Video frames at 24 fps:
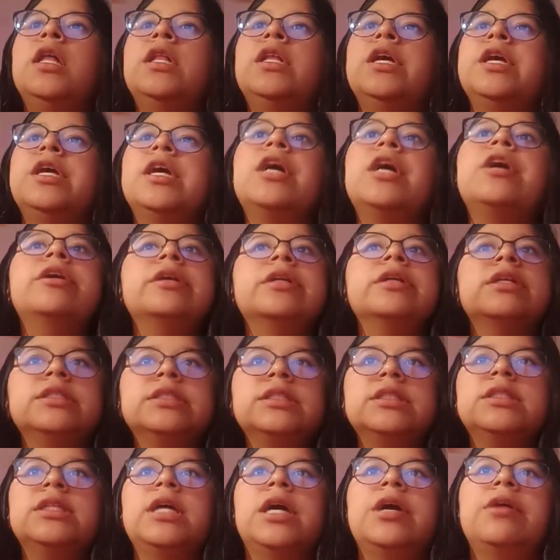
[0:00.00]
They are
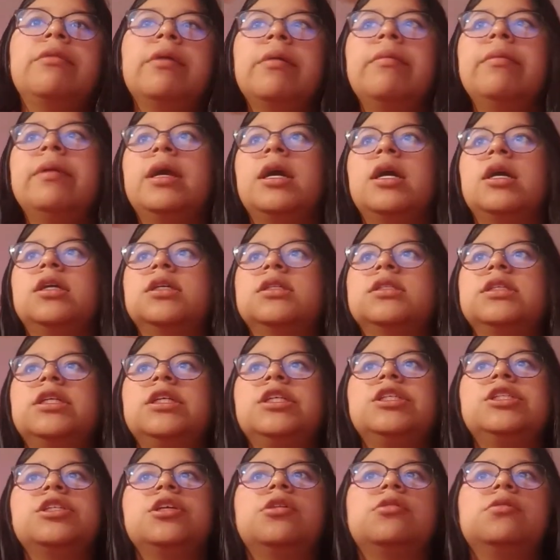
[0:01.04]
necessary because
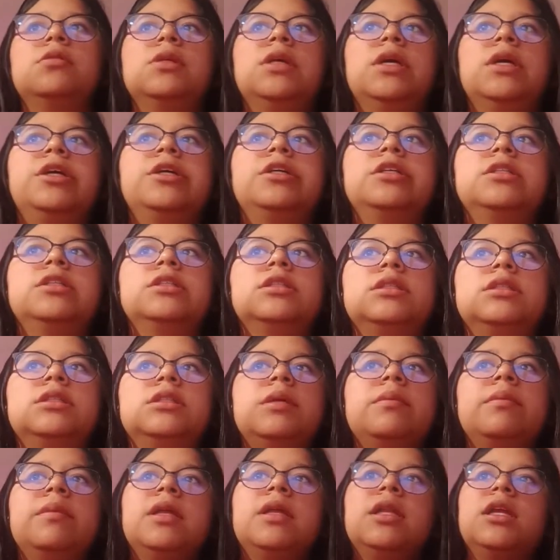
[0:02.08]
they show their
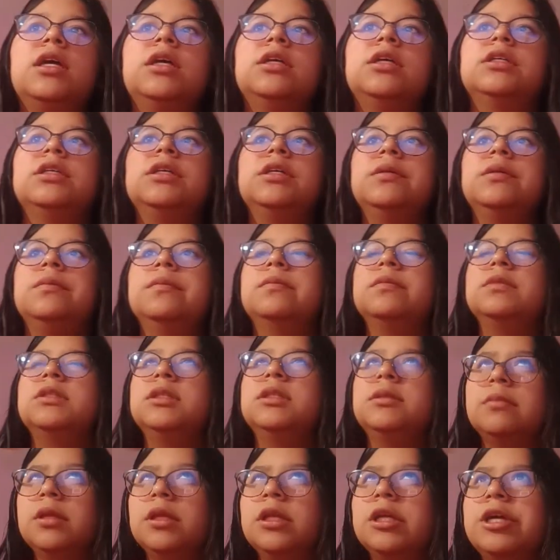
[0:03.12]

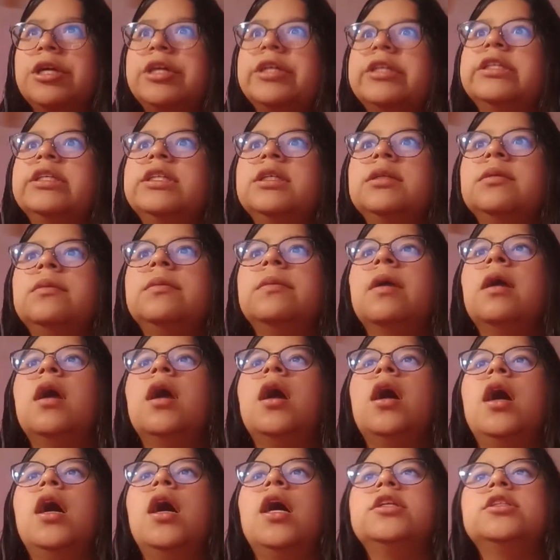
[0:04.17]
similarity
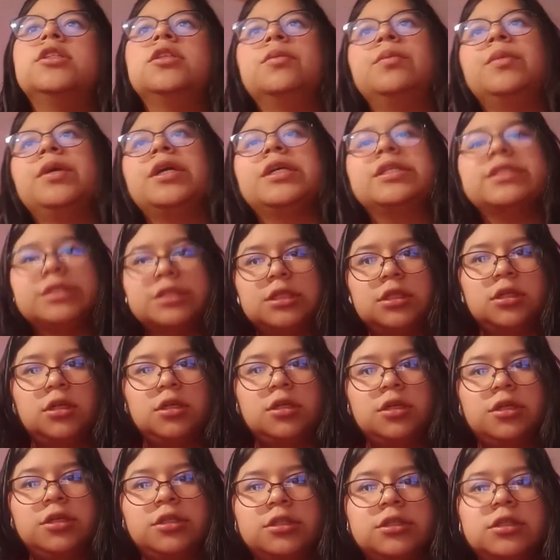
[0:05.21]
atomic
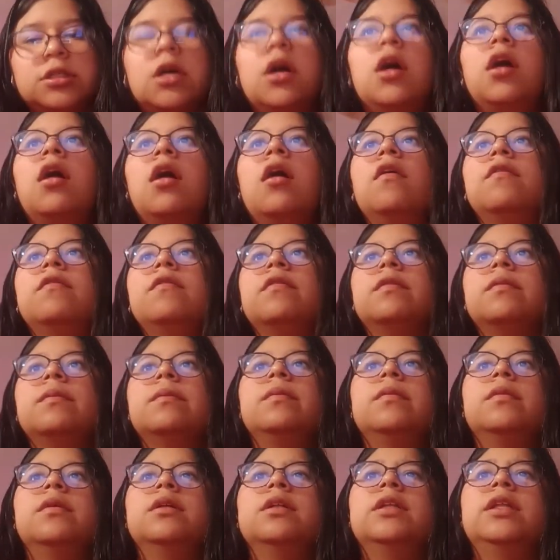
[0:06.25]
structures of
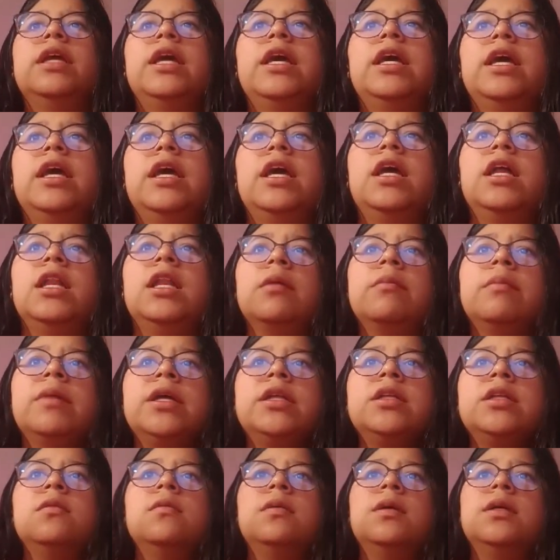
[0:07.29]
the
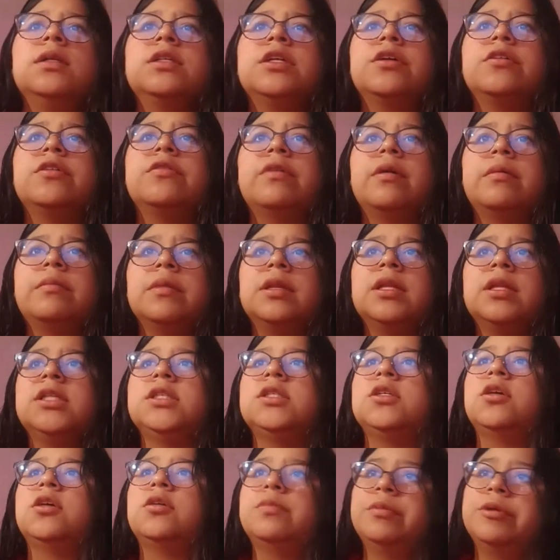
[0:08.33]
element with their
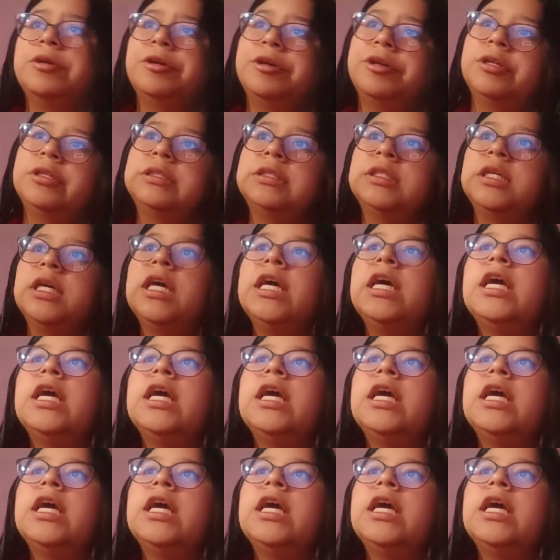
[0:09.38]
families or periods.